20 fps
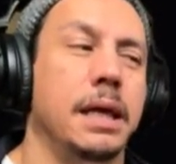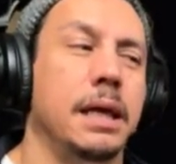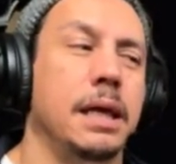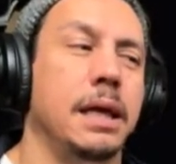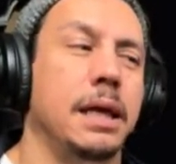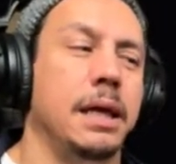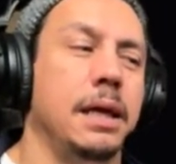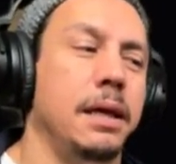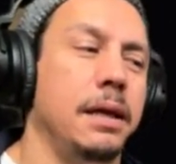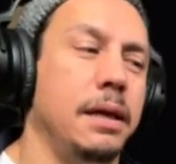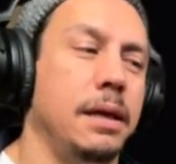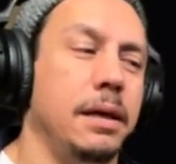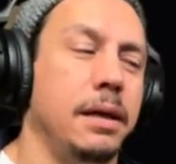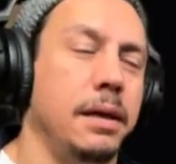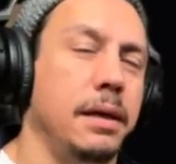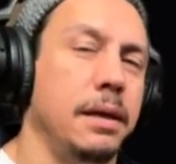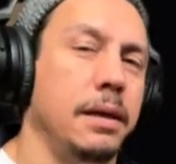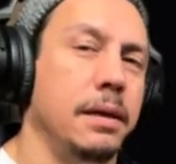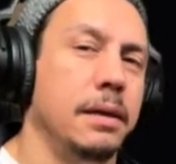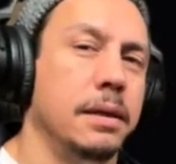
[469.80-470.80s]

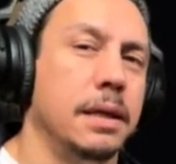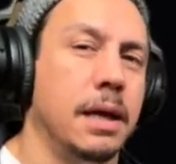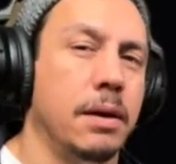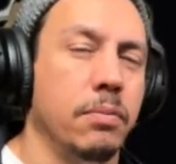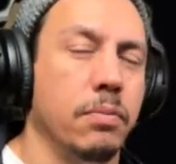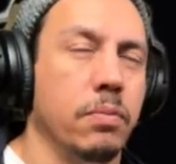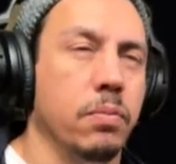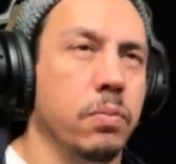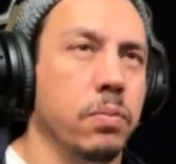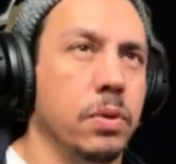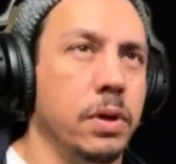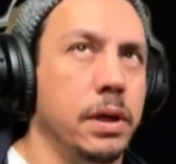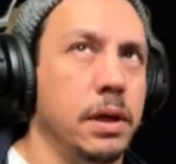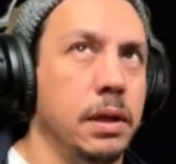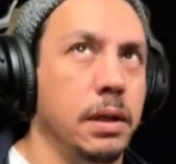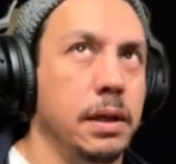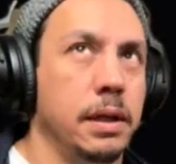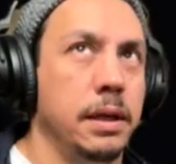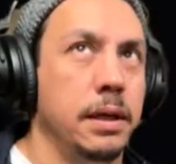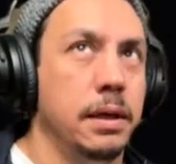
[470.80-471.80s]
you're not
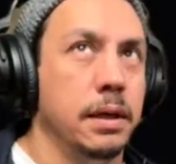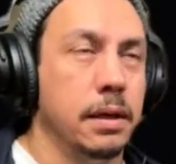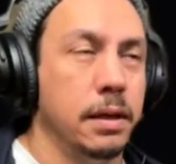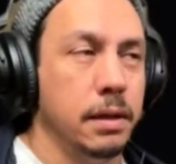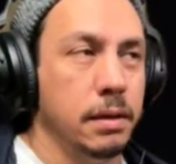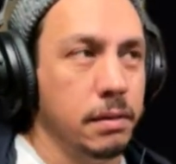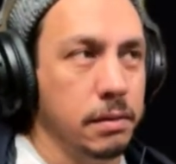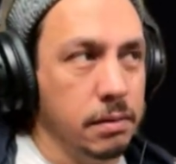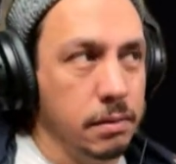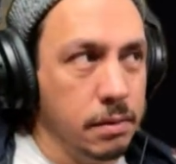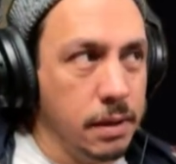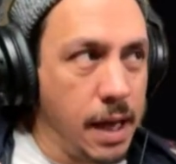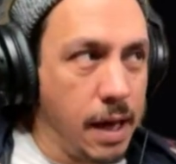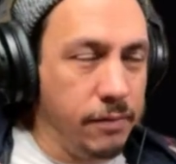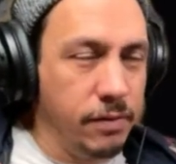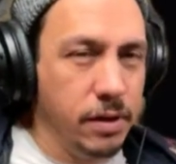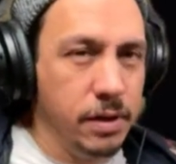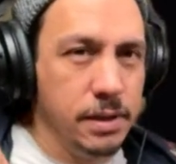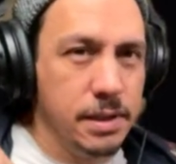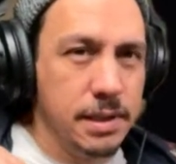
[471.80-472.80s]
really gonna
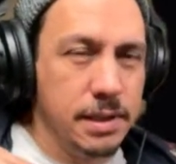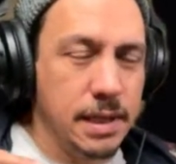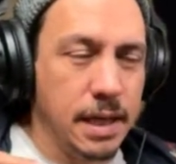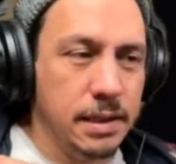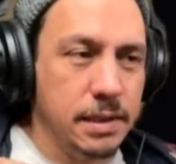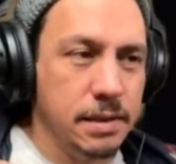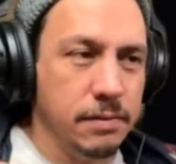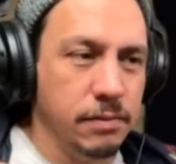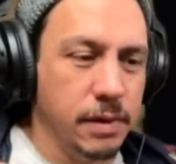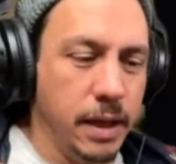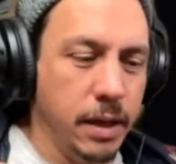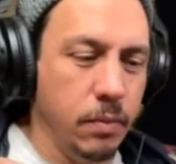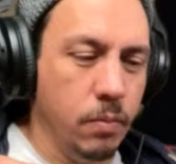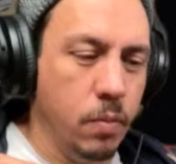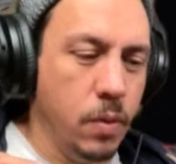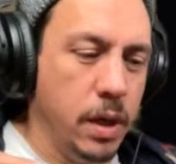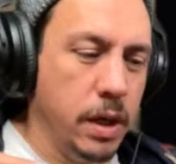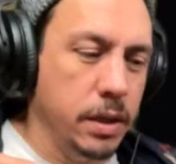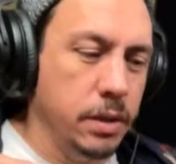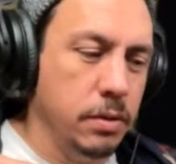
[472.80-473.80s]
have a good sense of like
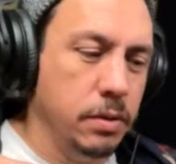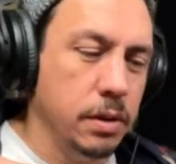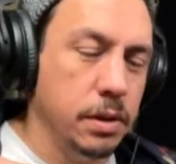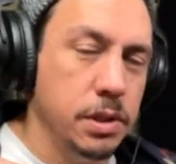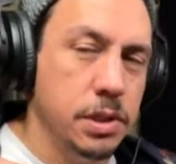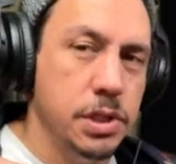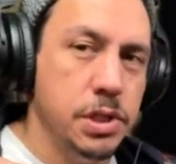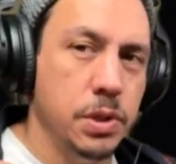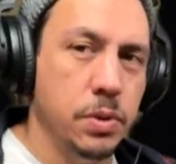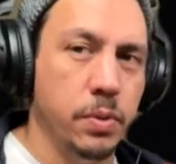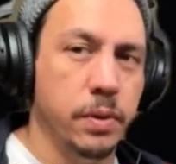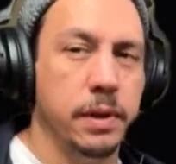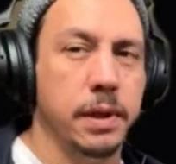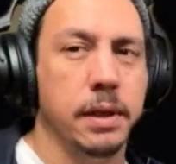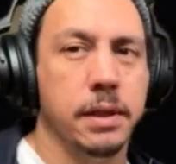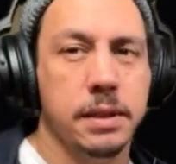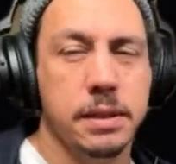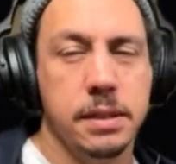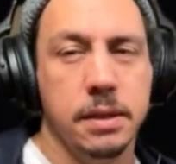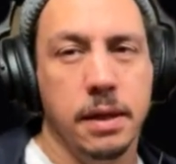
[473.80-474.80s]
what you can do with
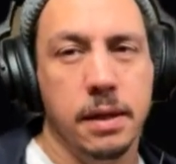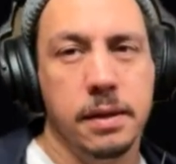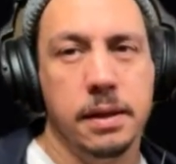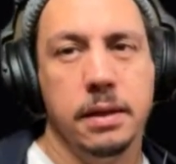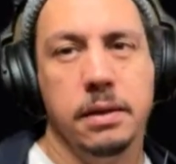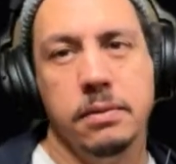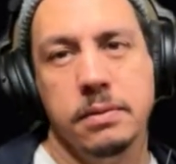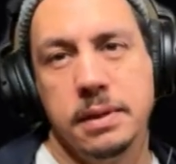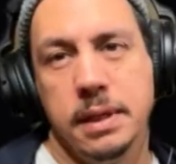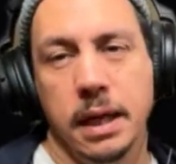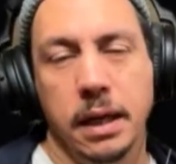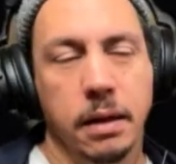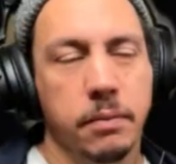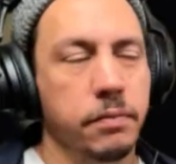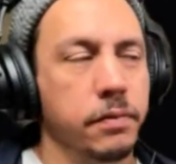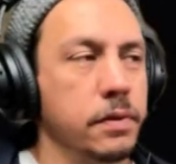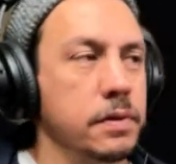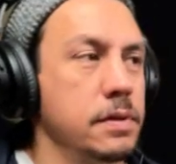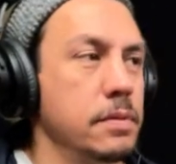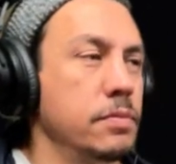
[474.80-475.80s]
it until I think you sign
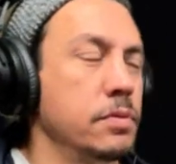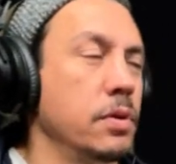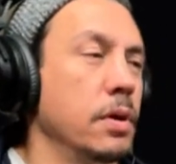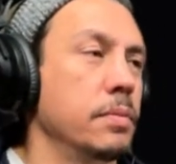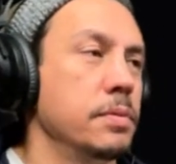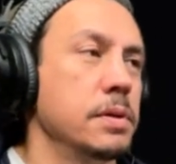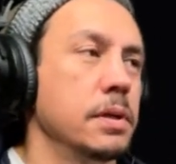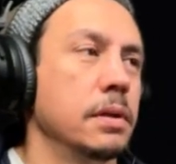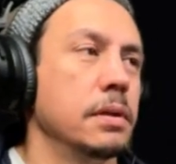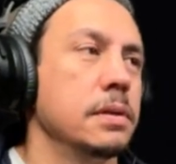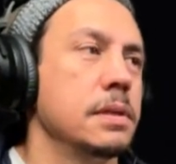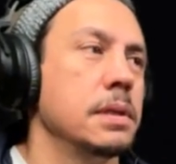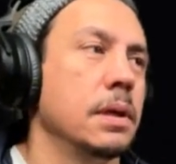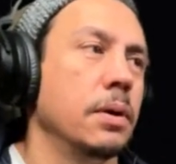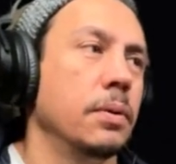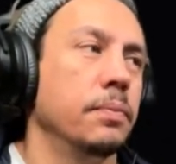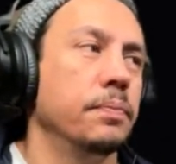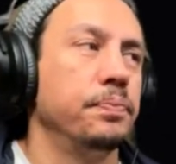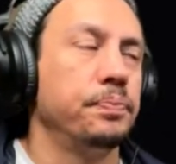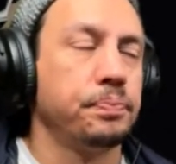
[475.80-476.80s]
up for a subscription.
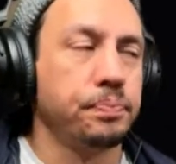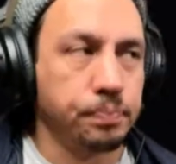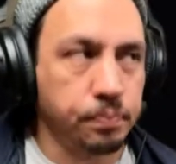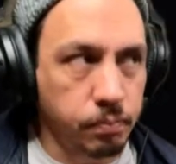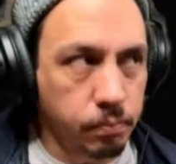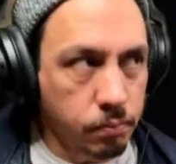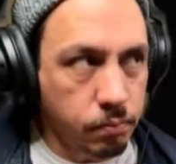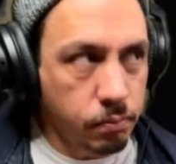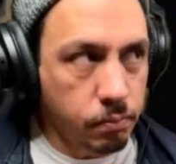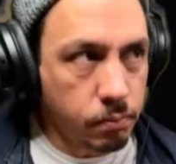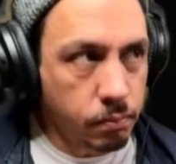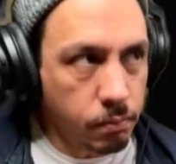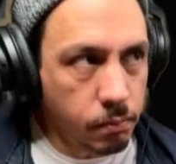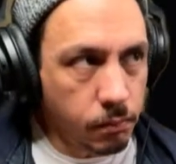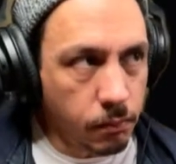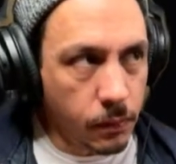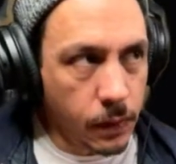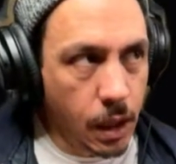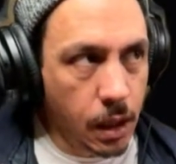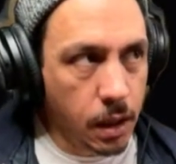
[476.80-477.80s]
So
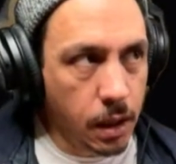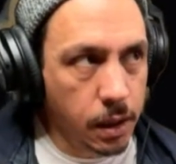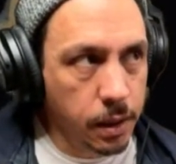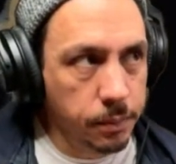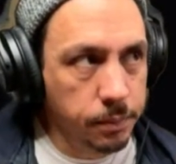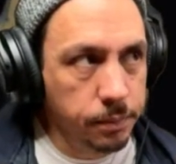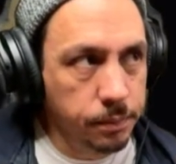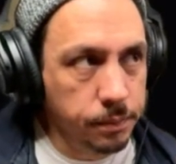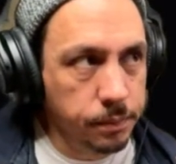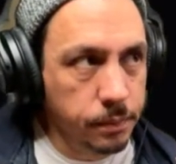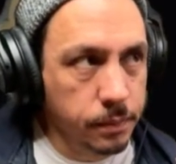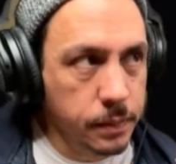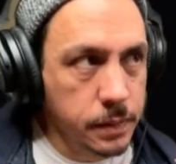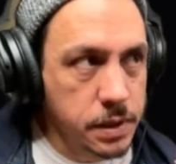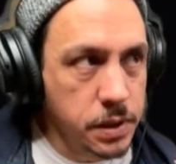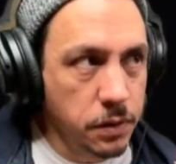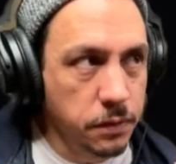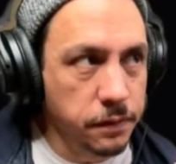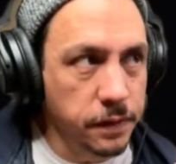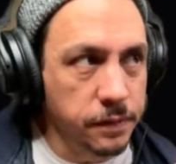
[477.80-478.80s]

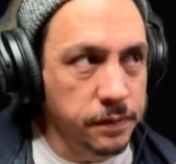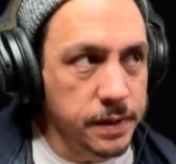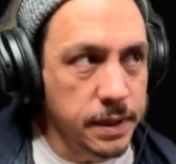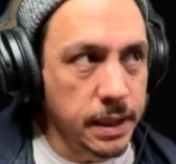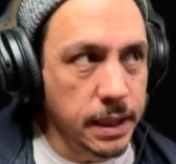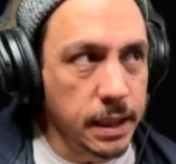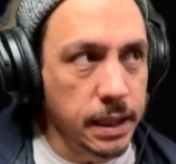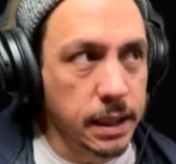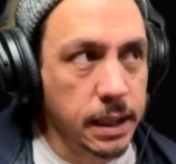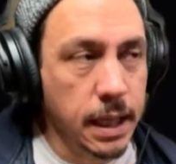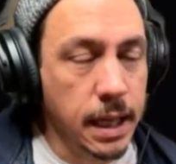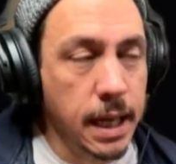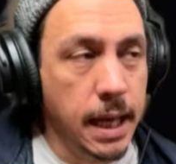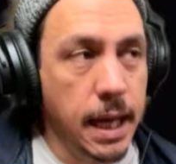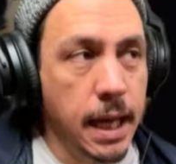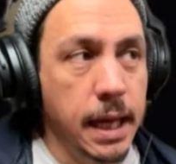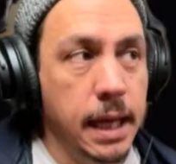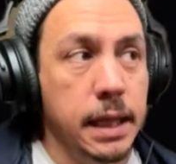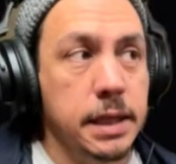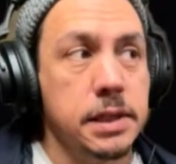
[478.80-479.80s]
250
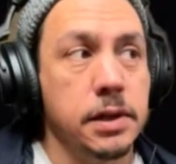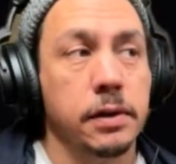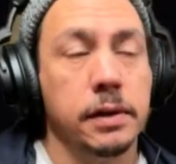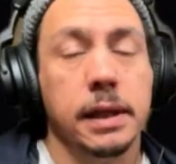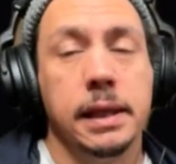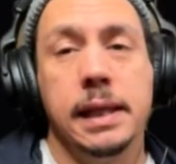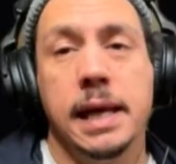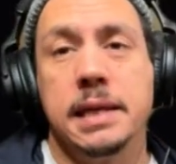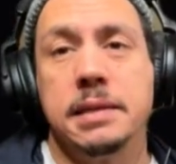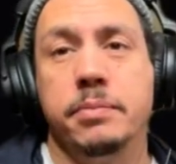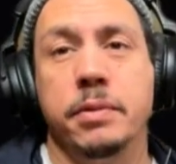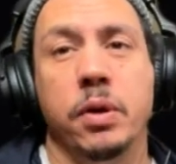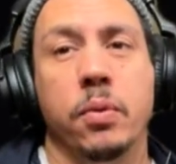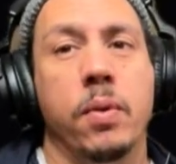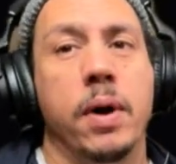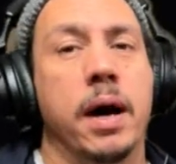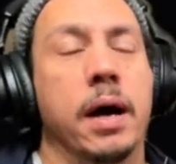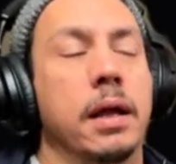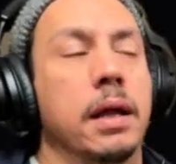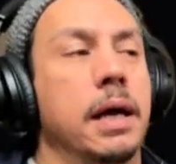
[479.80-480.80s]
certainly lasts me a
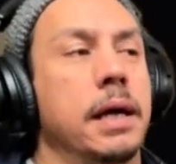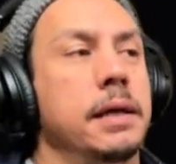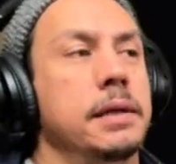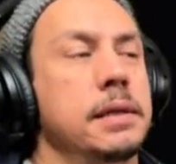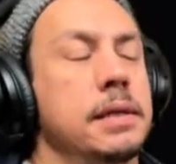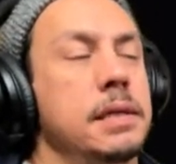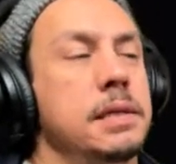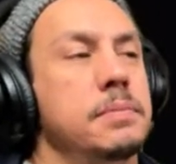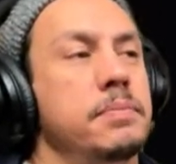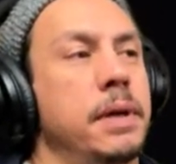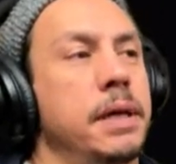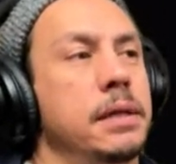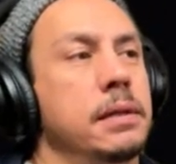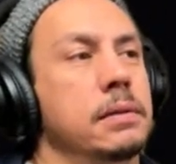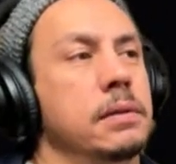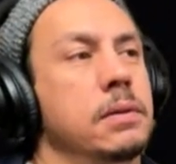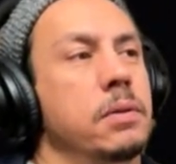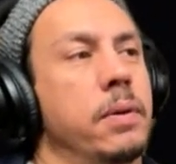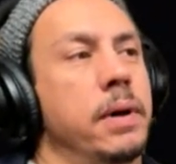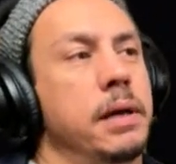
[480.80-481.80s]
while. I
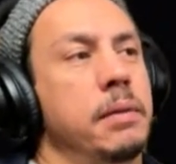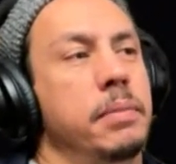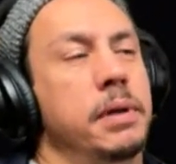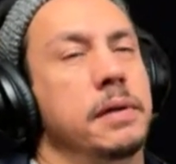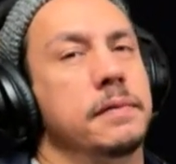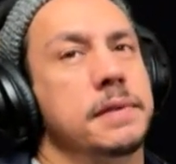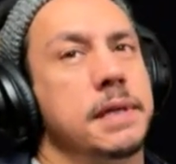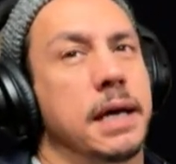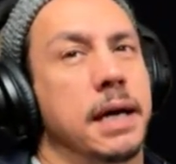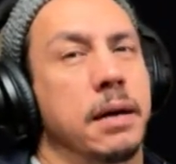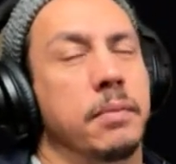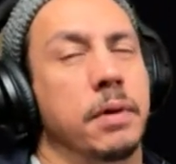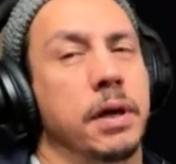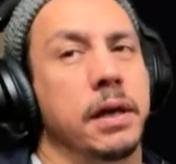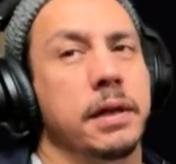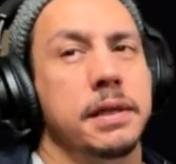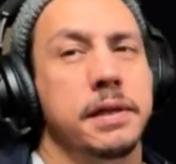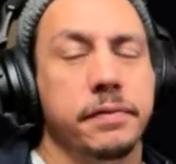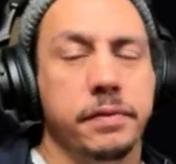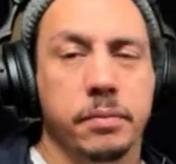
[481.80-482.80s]
spent quite a bit of time
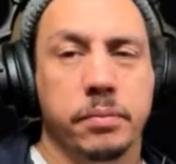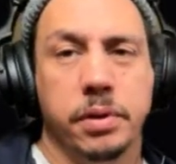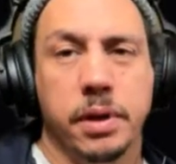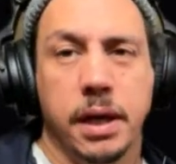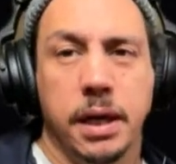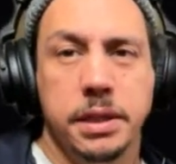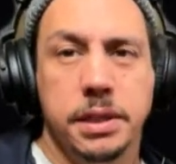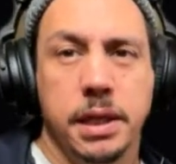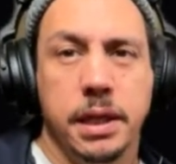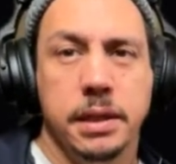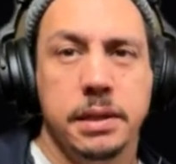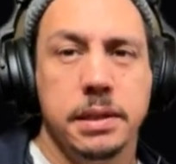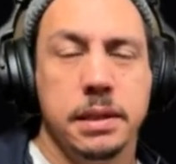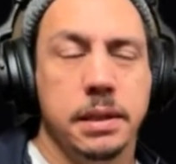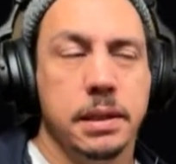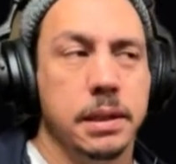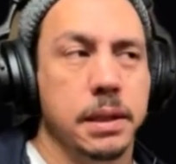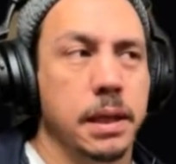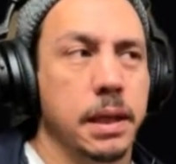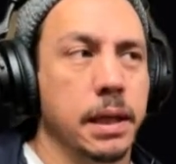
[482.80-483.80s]
on a different
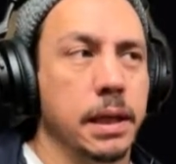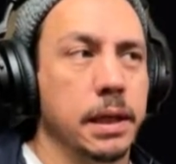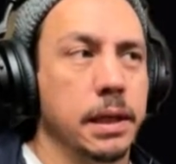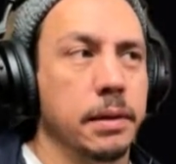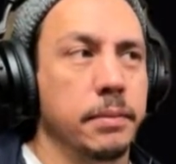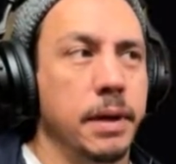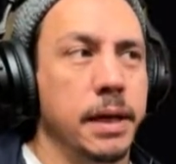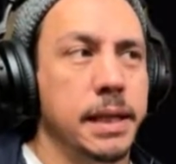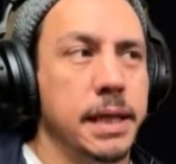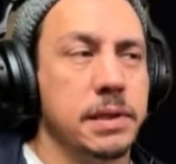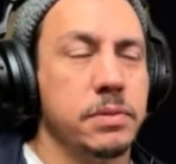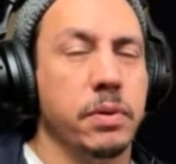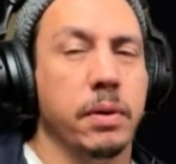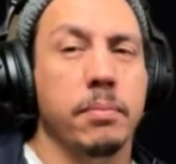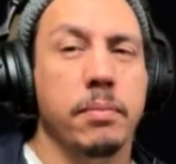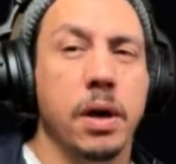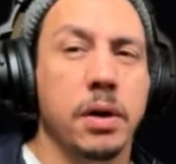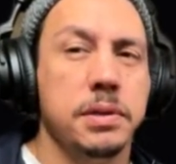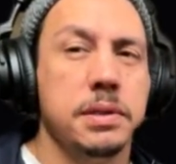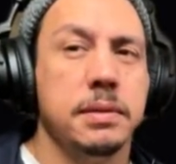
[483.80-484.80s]
project, and that's
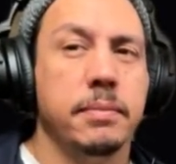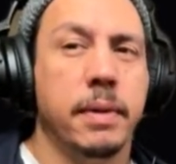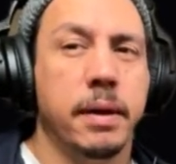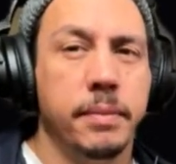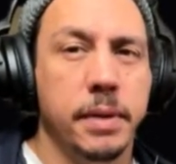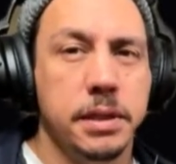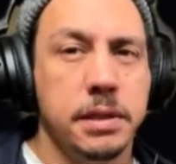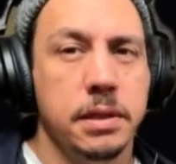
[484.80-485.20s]
where most of my